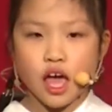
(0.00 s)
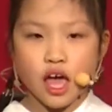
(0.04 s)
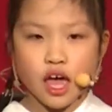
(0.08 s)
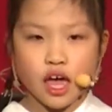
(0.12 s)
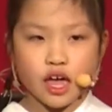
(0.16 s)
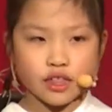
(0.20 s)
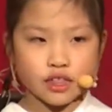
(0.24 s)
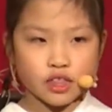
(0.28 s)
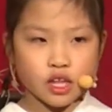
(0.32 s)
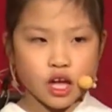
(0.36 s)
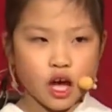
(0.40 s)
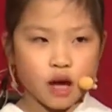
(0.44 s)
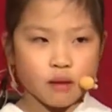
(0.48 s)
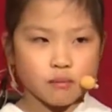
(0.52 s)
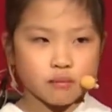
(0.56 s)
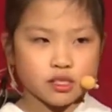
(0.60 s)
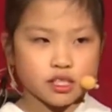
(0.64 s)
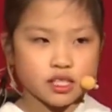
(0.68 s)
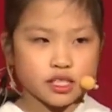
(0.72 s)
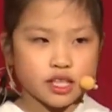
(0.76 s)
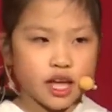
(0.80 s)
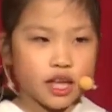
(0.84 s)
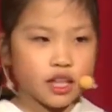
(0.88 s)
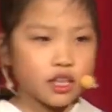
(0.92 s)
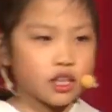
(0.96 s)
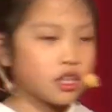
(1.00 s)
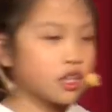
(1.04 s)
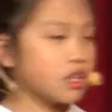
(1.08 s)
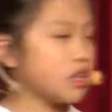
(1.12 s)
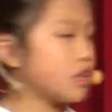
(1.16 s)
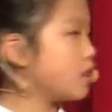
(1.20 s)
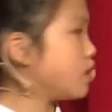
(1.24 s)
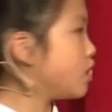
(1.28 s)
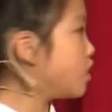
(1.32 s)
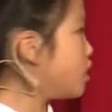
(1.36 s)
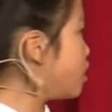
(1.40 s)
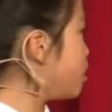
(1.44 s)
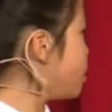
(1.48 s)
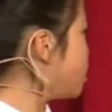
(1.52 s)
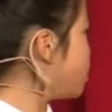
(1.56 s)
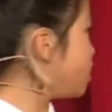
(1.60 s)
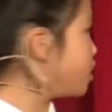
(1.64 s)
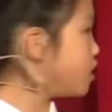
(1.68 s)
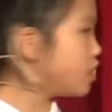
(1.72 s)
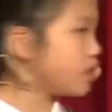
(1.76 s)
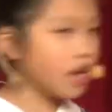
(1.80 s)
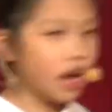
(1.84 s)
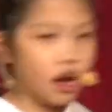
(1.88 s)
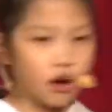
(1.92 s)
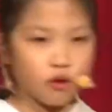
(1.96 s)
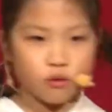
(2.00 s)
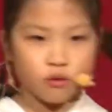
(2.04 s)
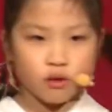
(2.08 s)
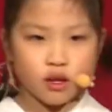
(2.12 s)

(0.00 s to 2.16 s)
And Thomas said, "No."